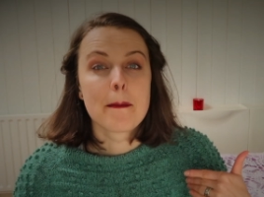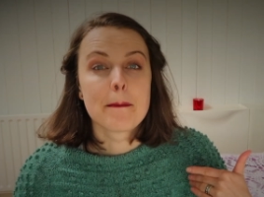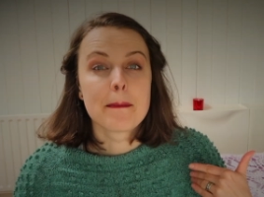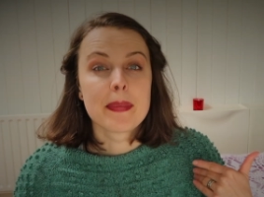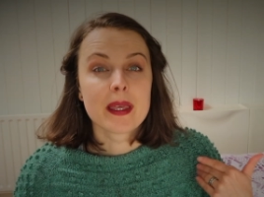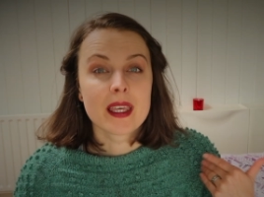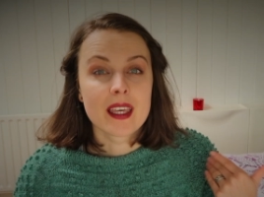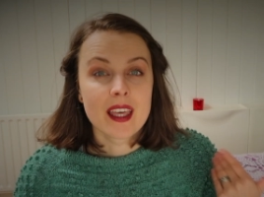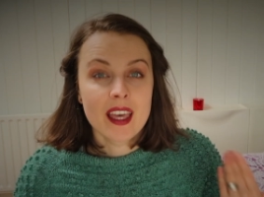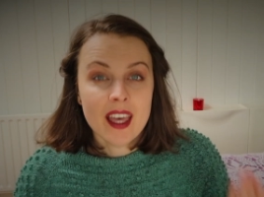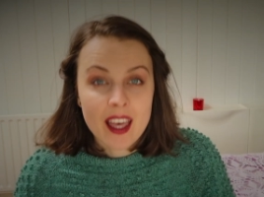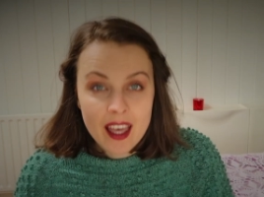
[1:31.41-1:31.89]

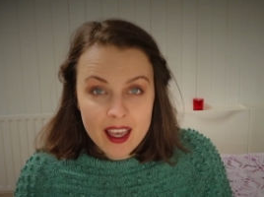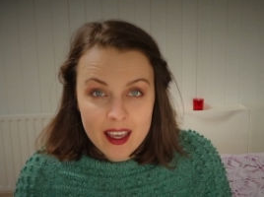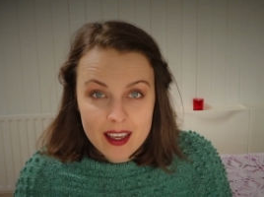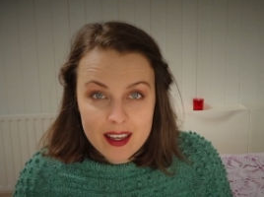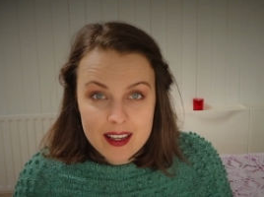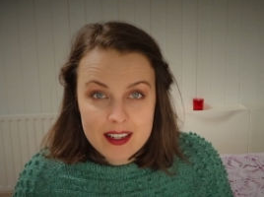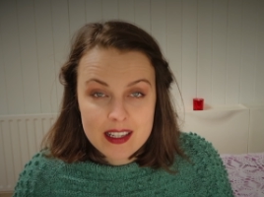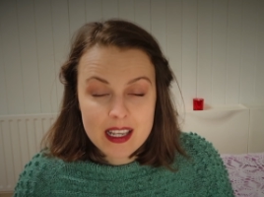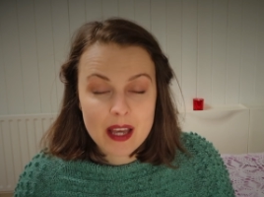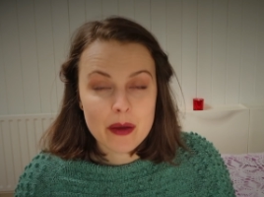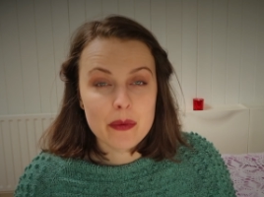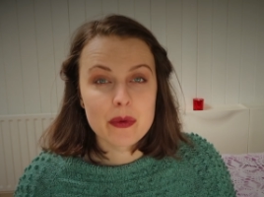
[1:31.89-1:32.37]

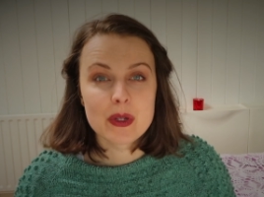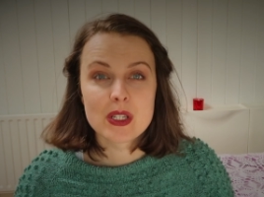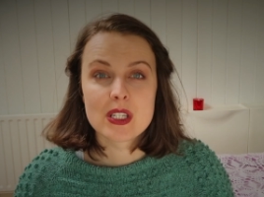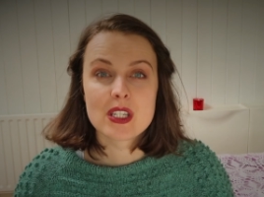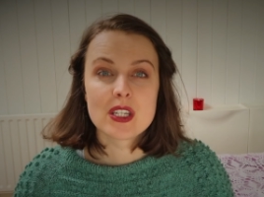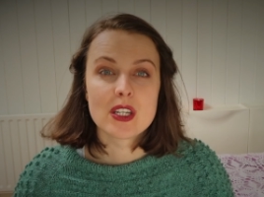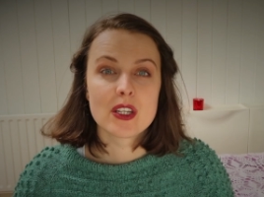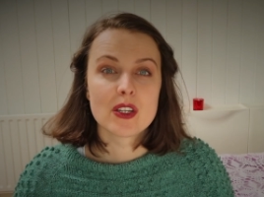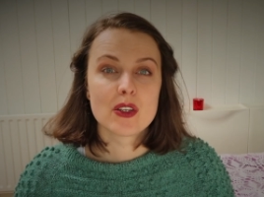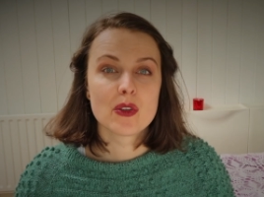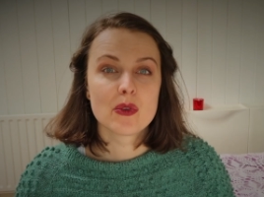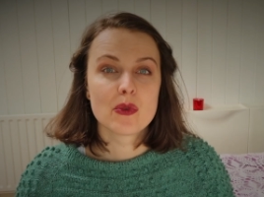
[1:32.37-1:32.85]
because I want
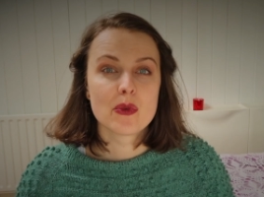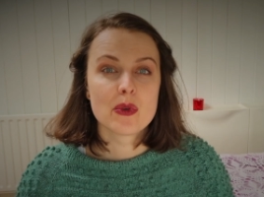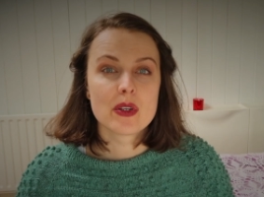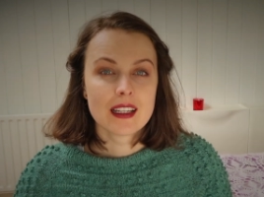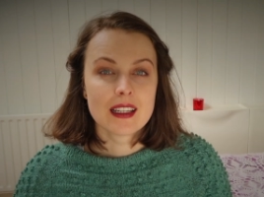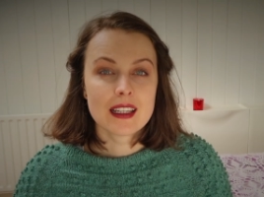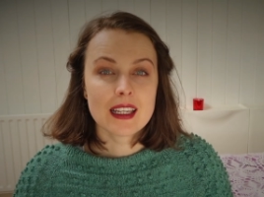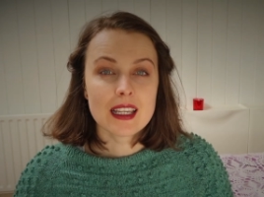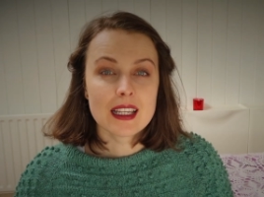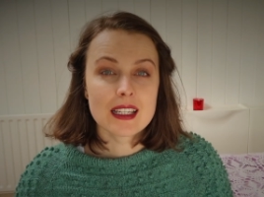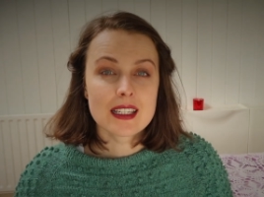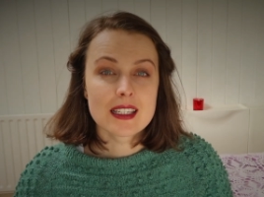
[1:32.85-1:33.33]
to
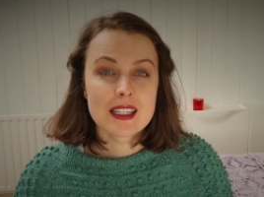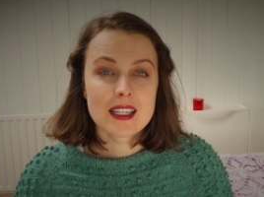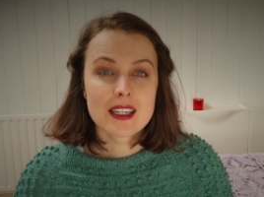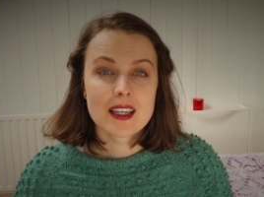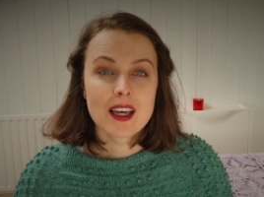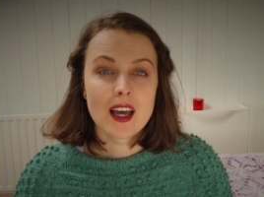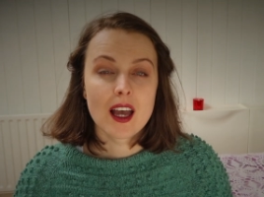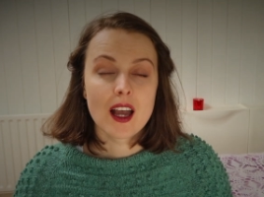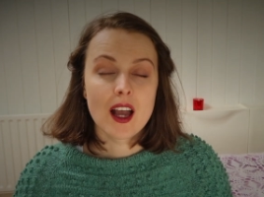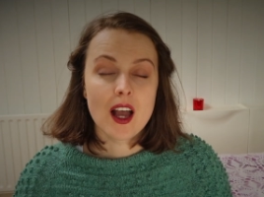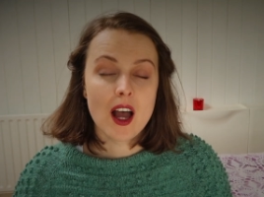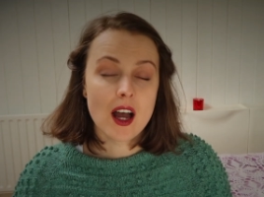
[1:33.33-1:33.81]
knit
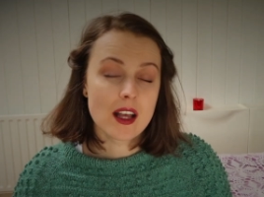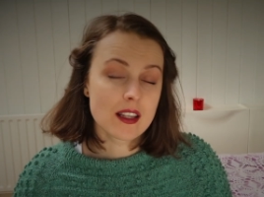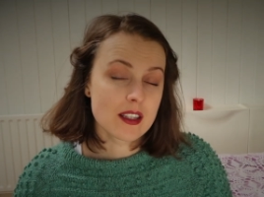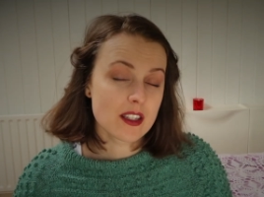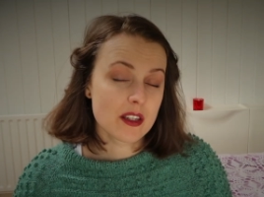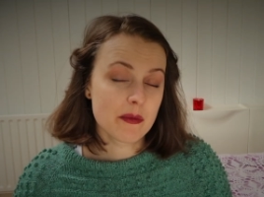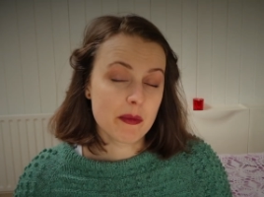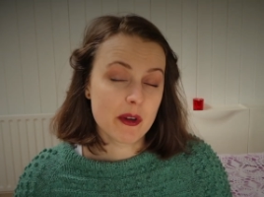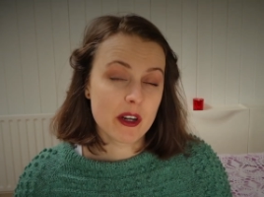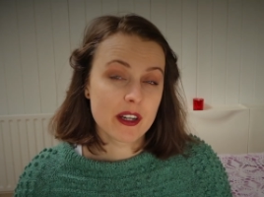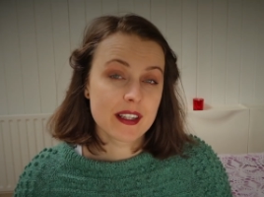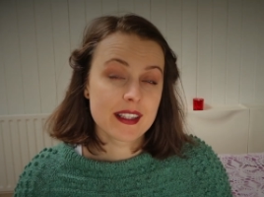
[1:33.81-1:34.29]

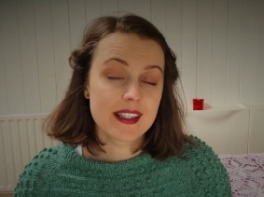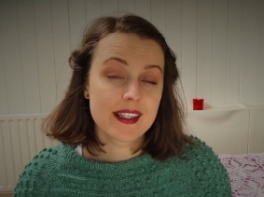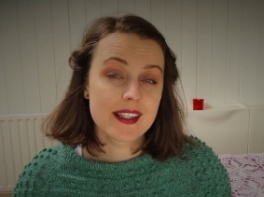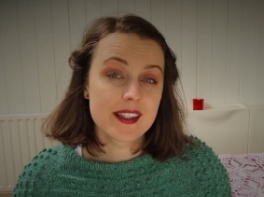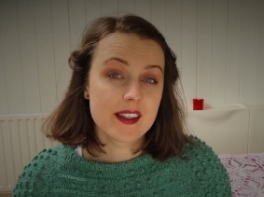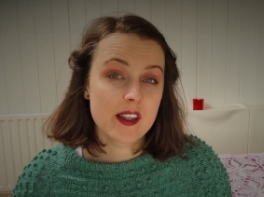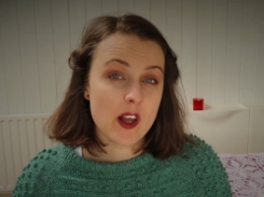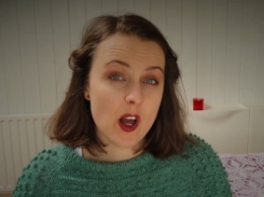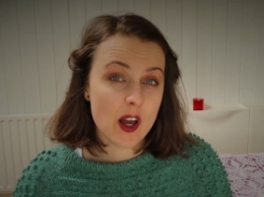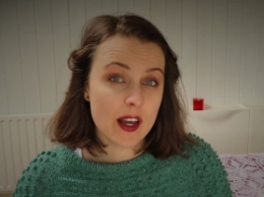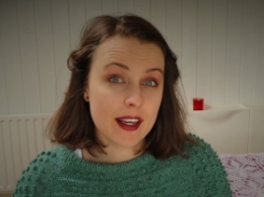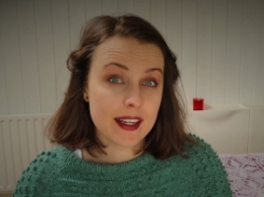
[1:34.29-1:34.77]
customize
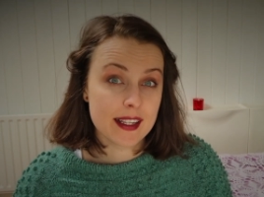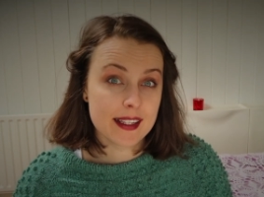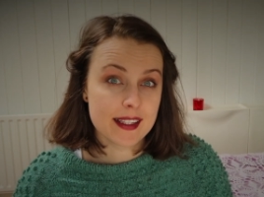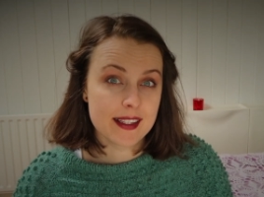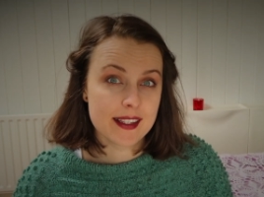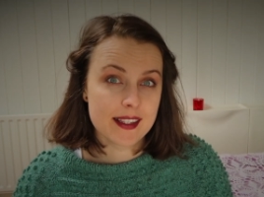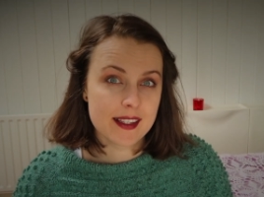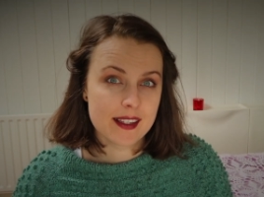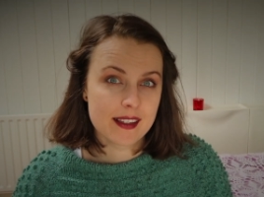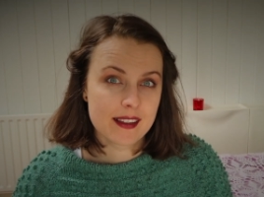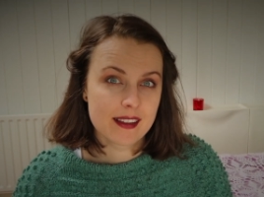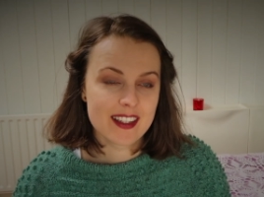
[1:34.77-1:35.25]

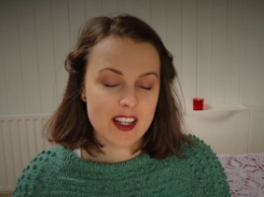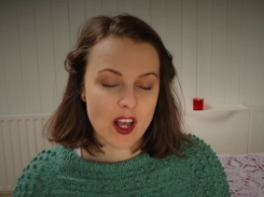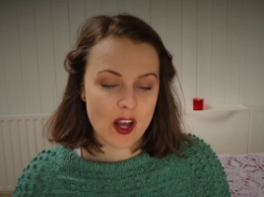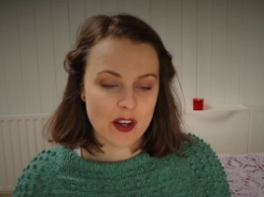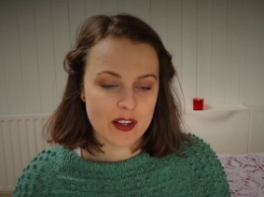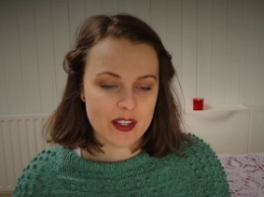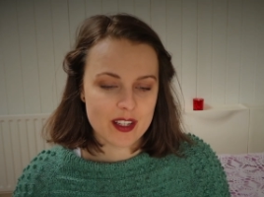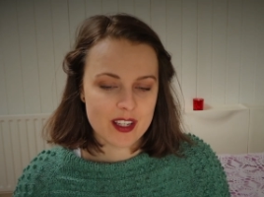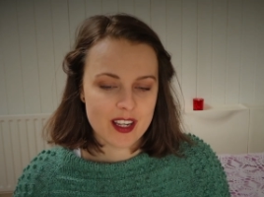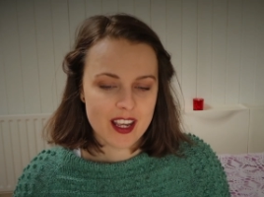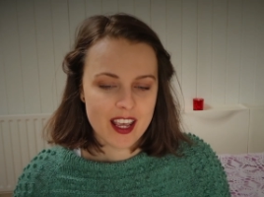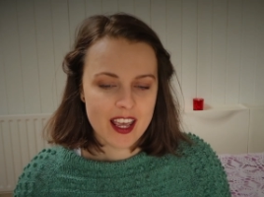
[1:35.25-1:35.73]
size
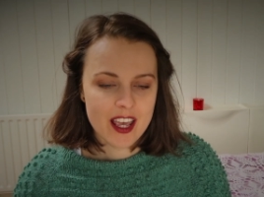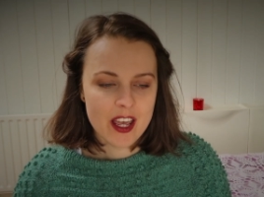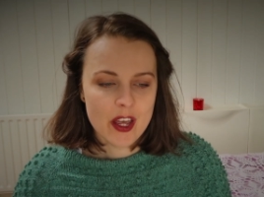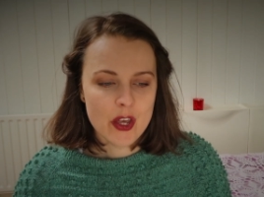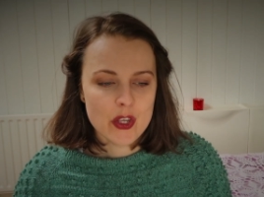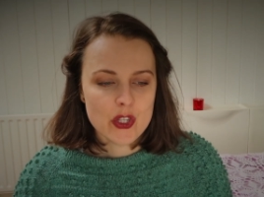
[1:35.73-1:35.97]
socks.